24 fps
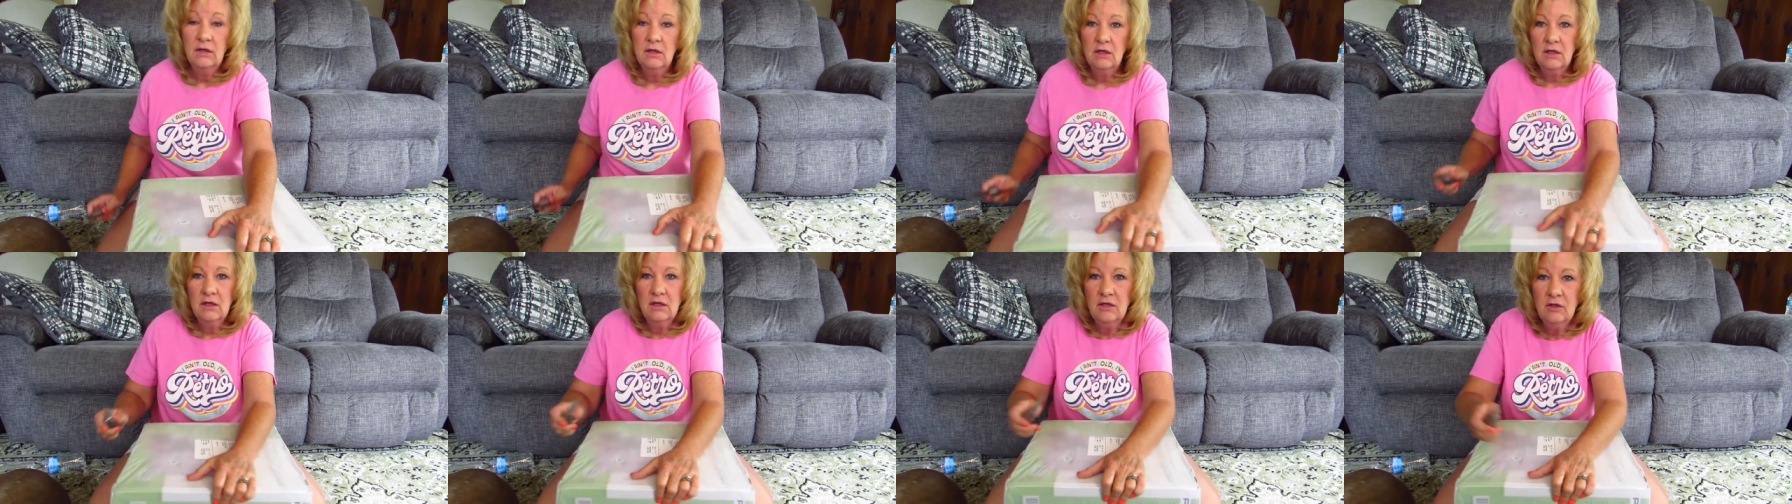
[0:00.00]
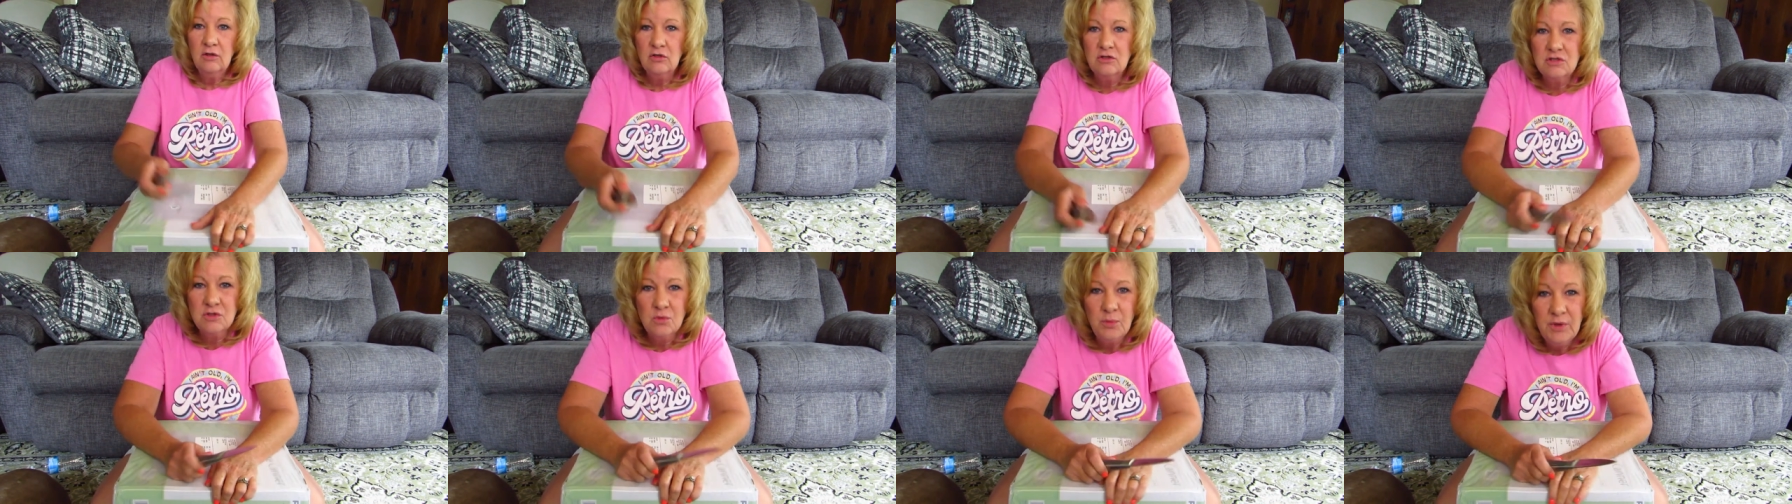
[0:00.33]
It
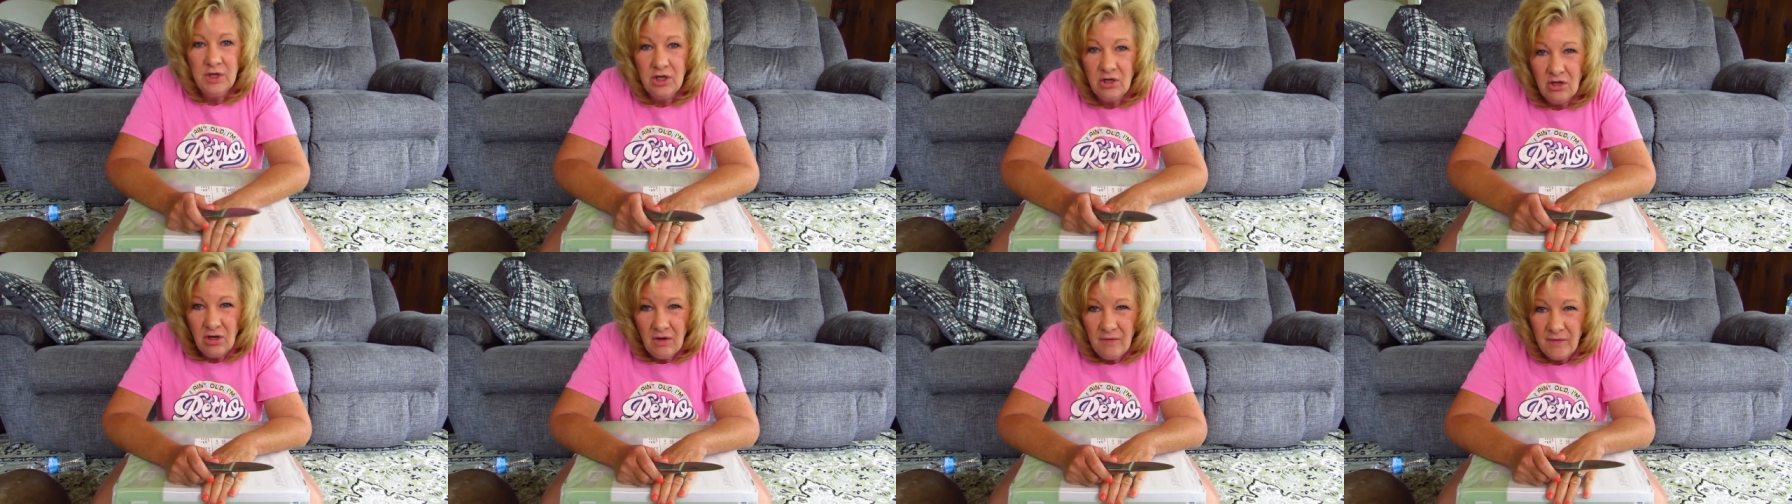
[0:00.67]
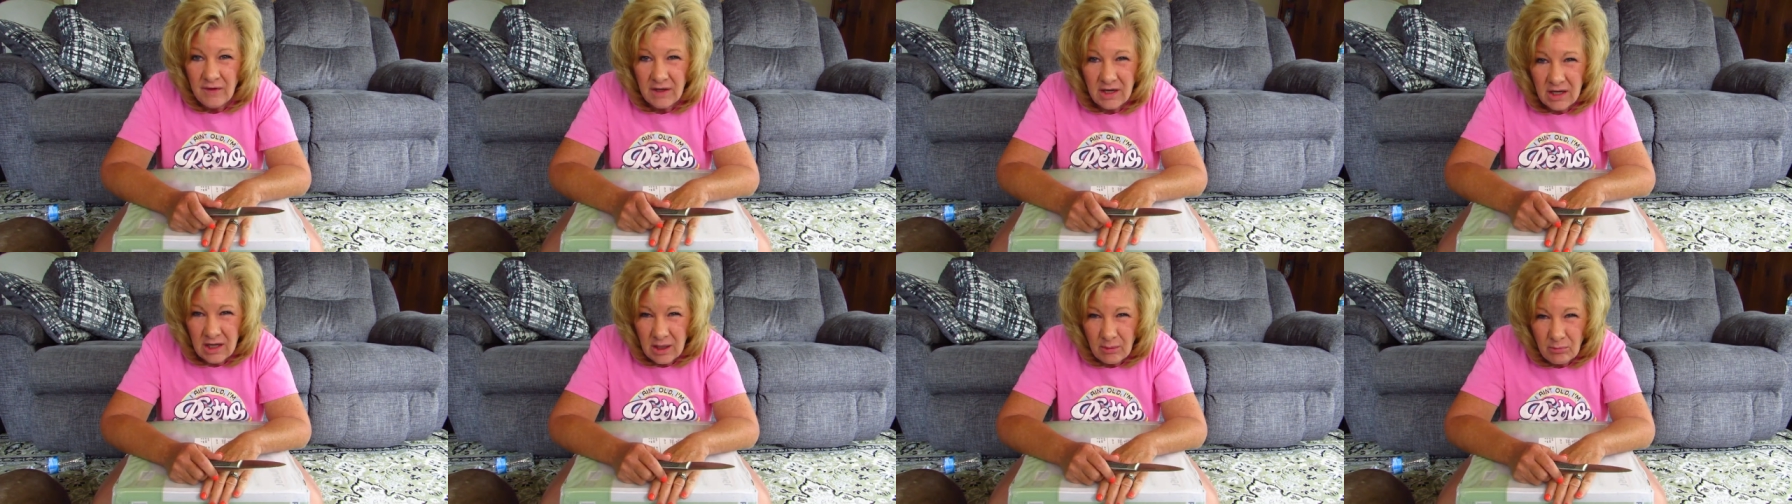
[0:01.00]
looks weird on the
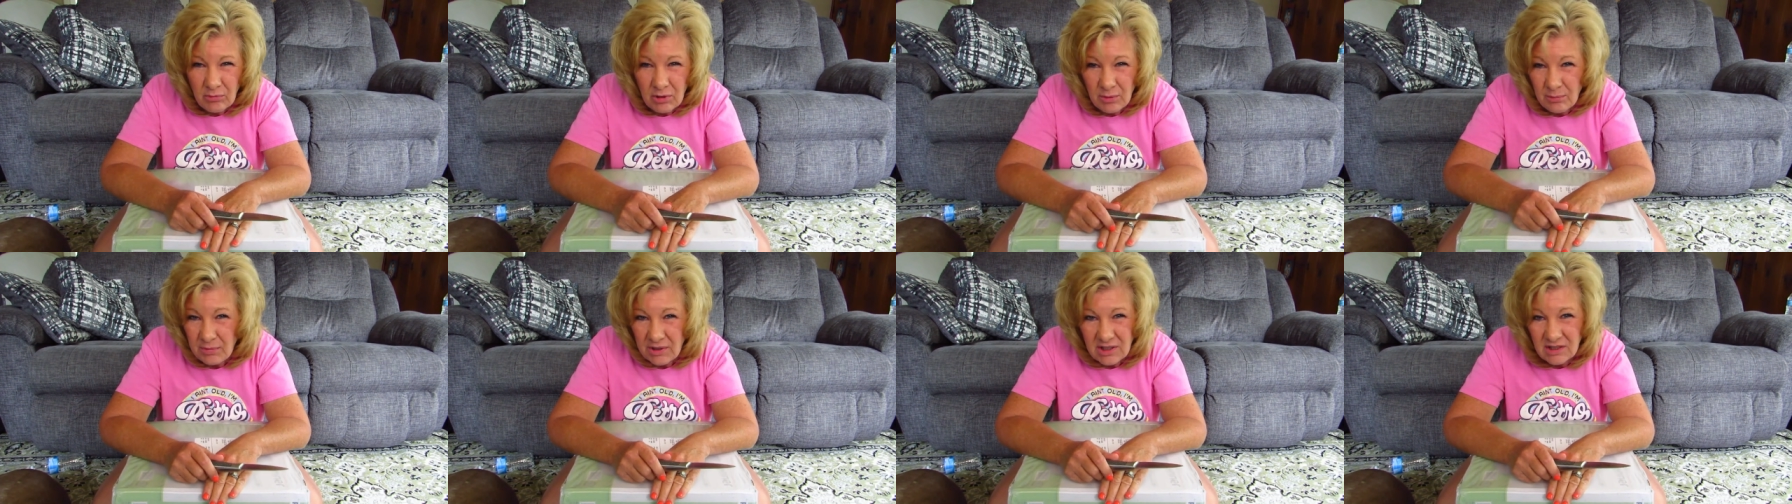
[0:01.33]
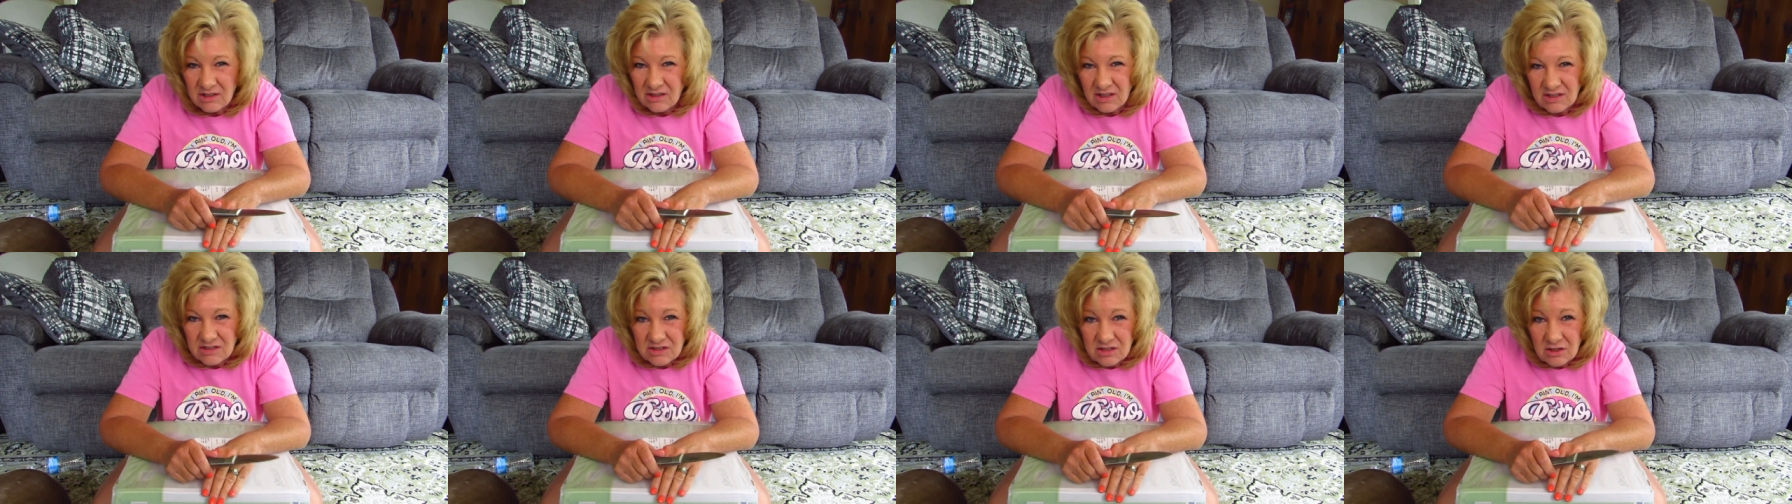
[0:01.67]
camera, but it
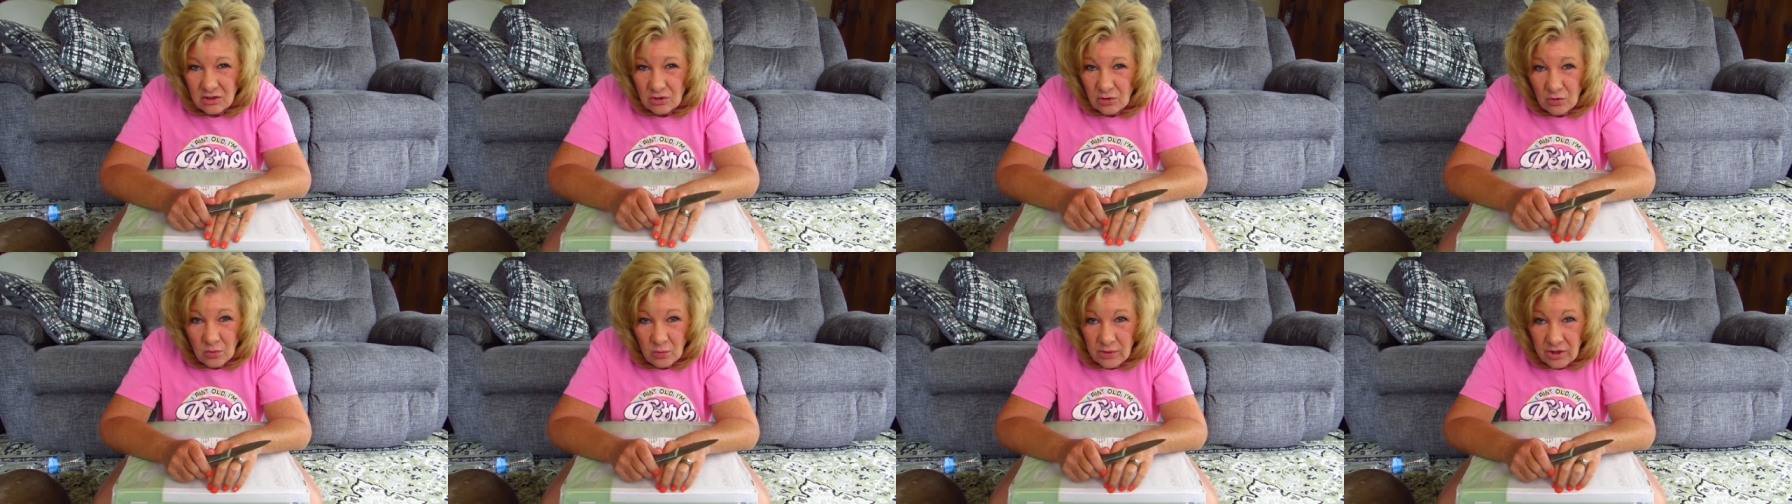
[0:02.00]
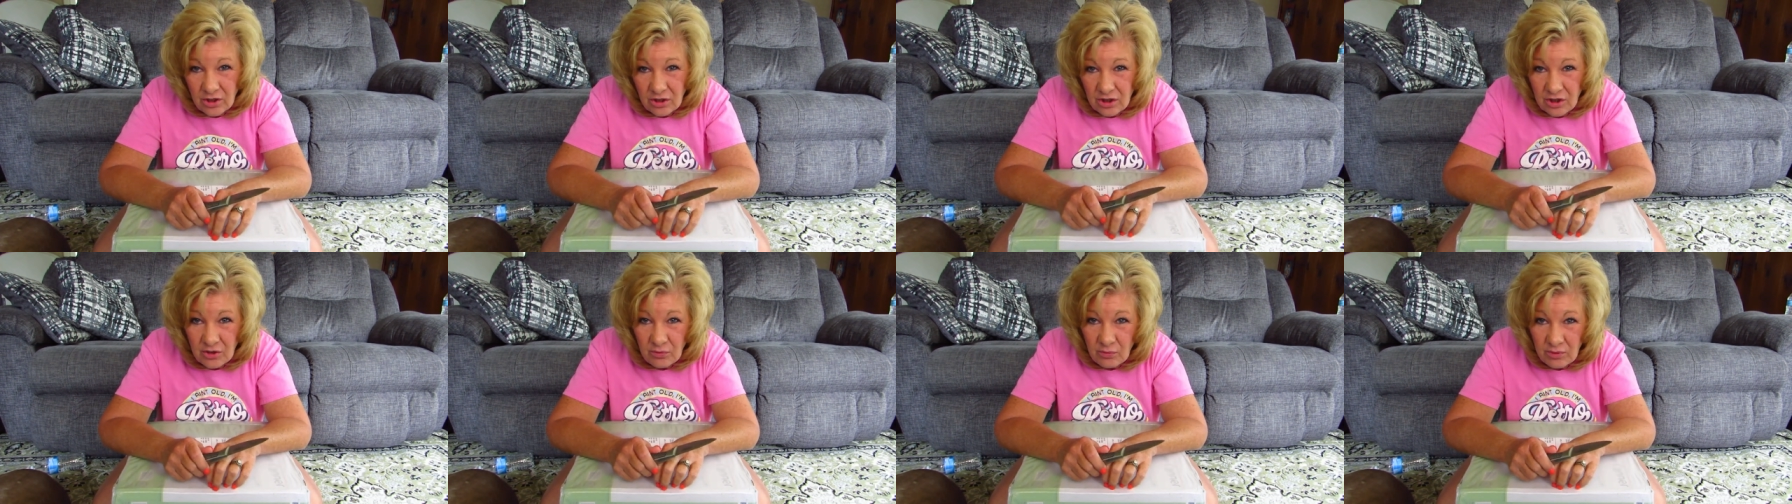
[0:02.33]
doesn't look
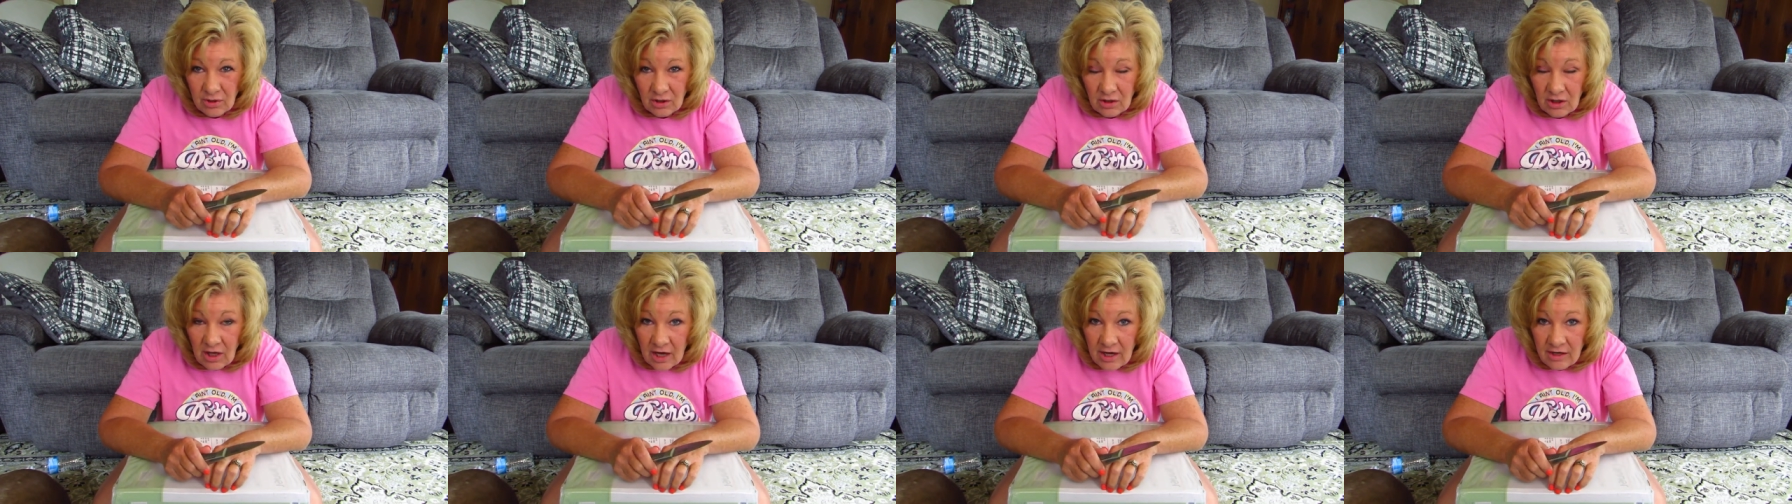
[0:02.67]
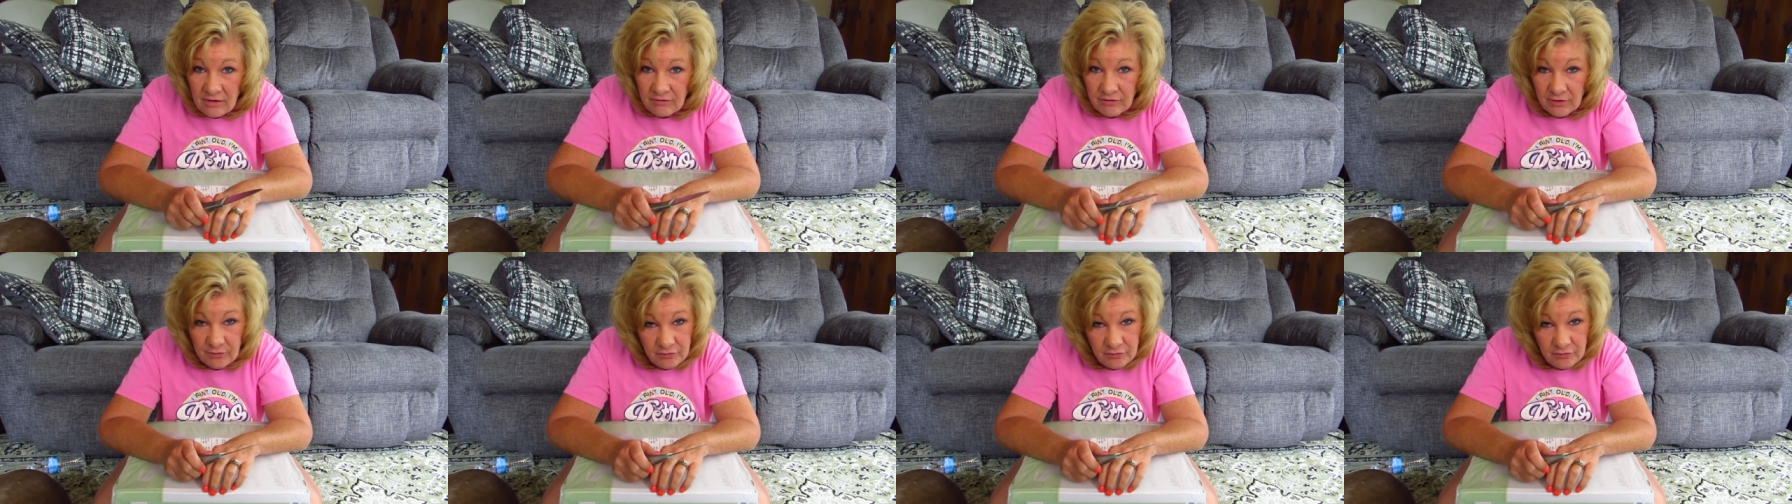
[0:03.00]
weird in real life.